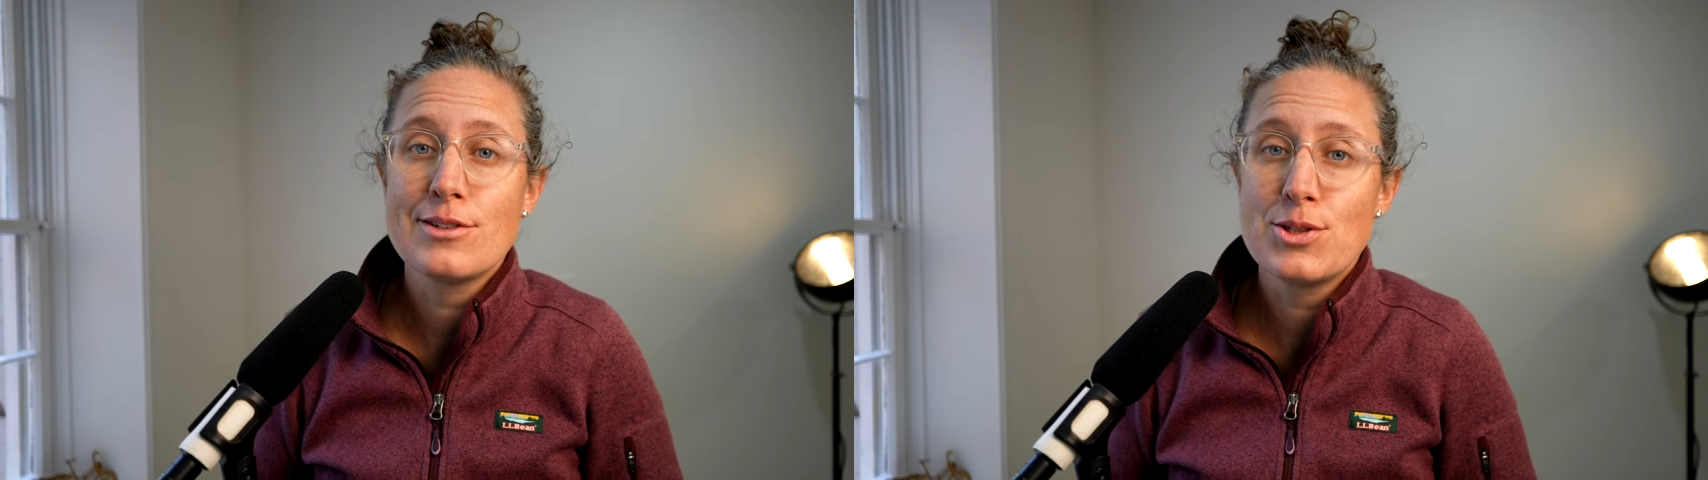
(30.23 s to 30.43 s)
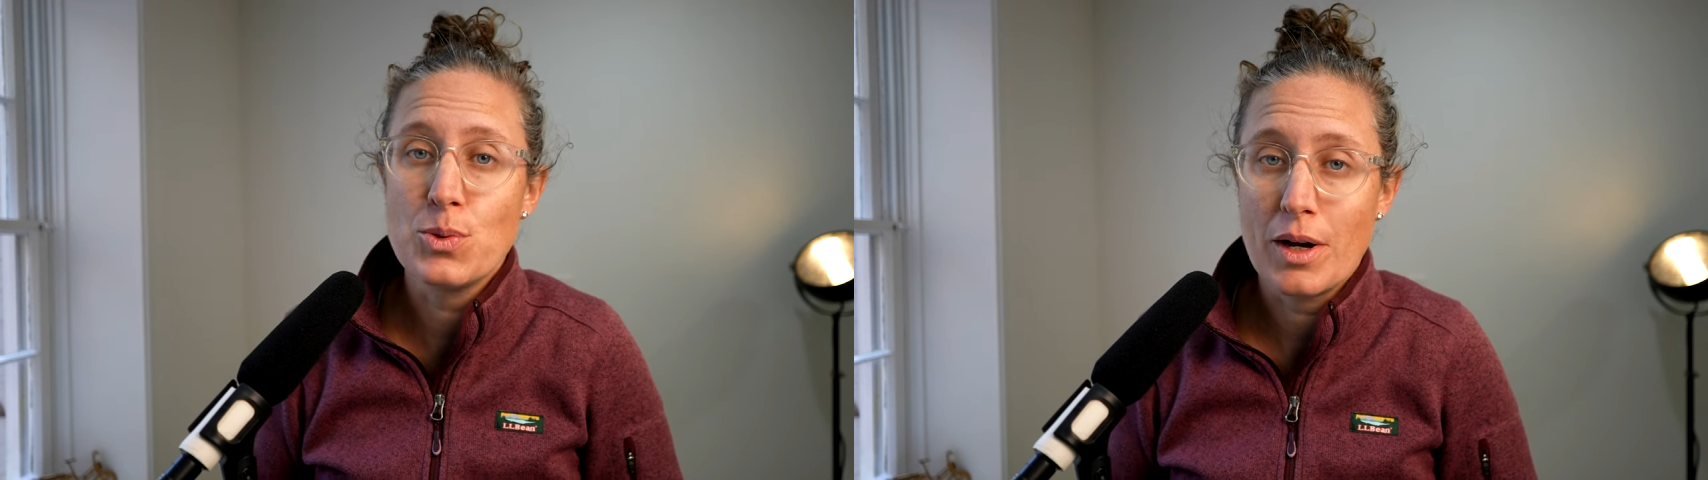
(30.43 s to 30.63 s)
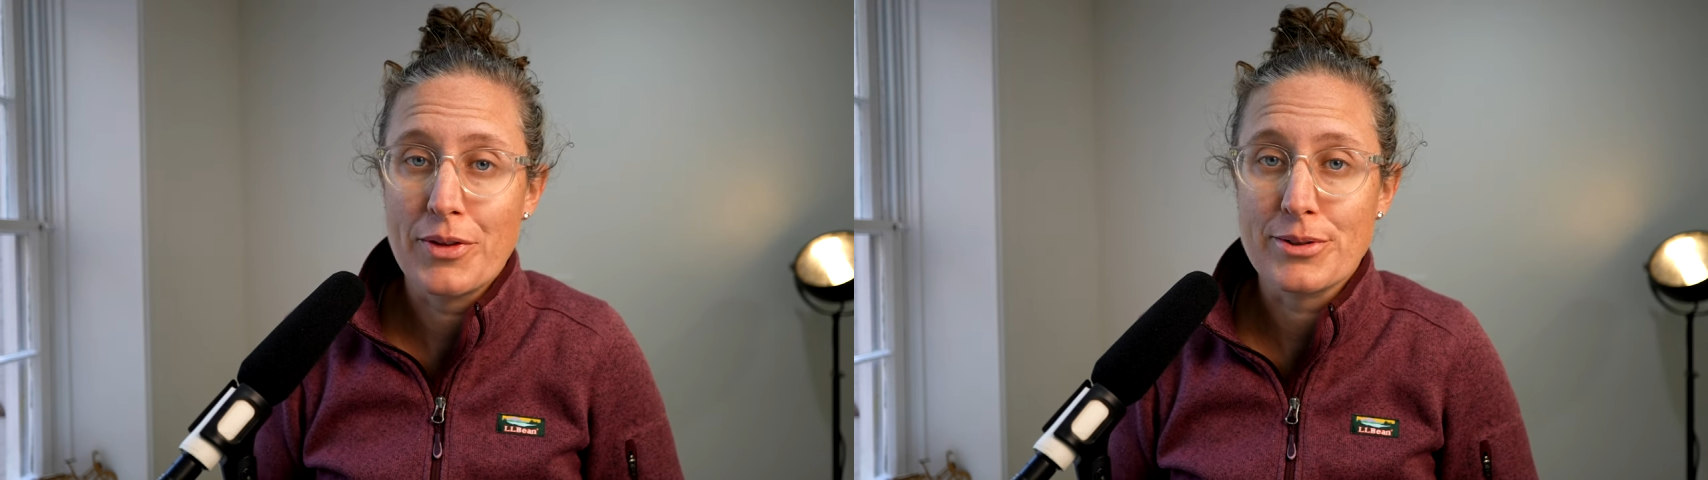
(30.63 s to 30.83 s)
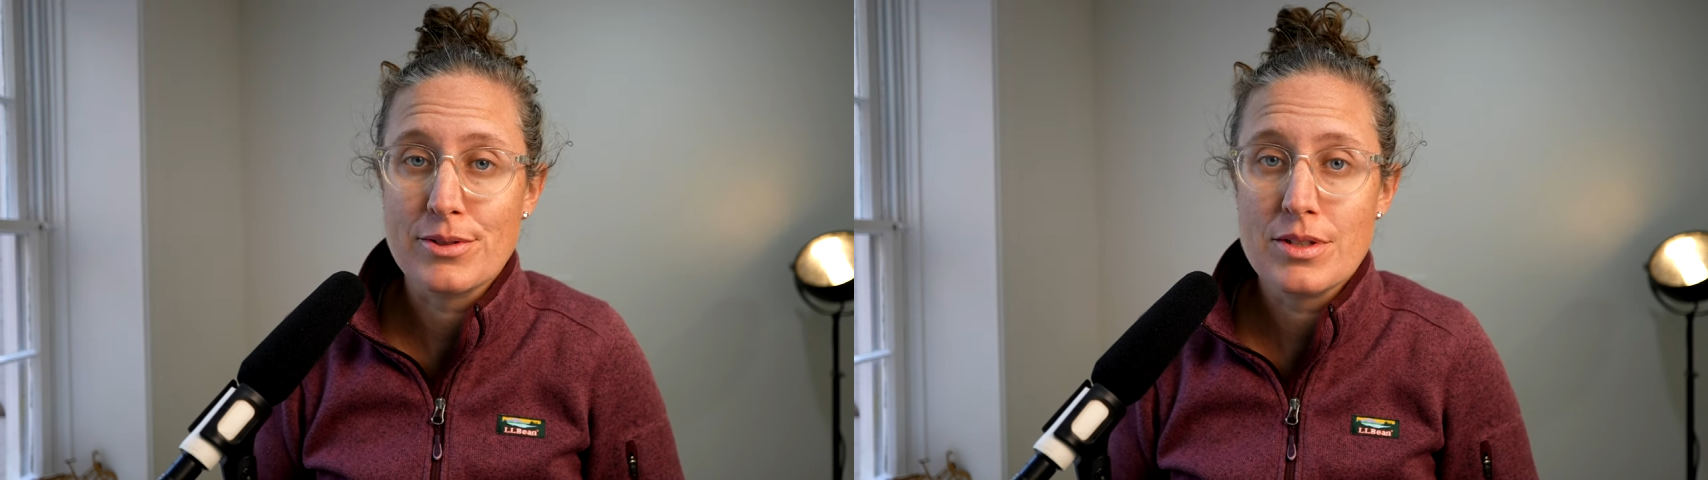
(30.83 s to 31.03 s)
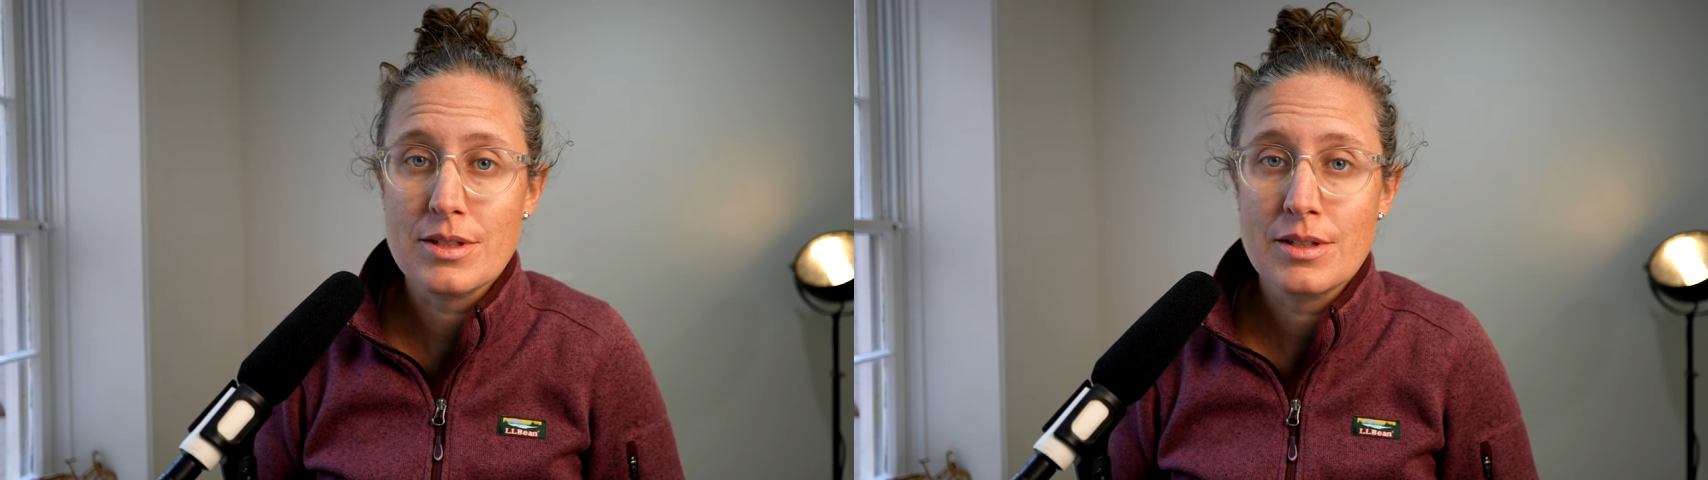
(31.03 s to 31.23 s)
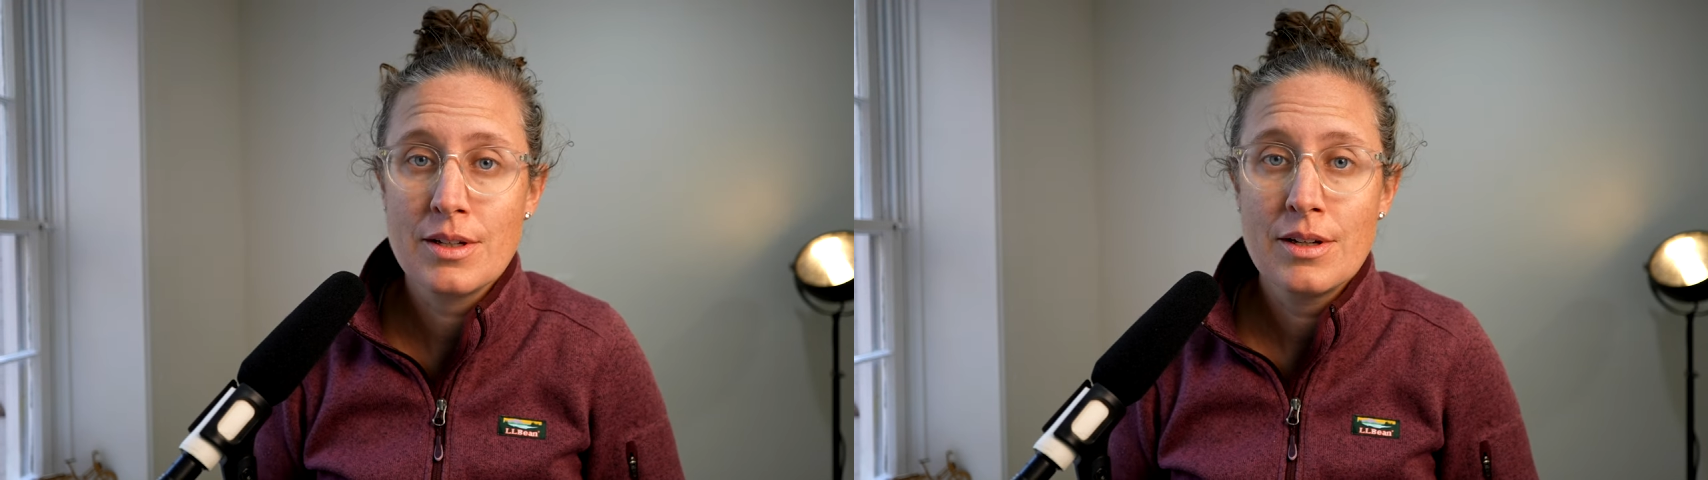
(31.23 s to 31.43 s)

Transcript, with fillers: to others.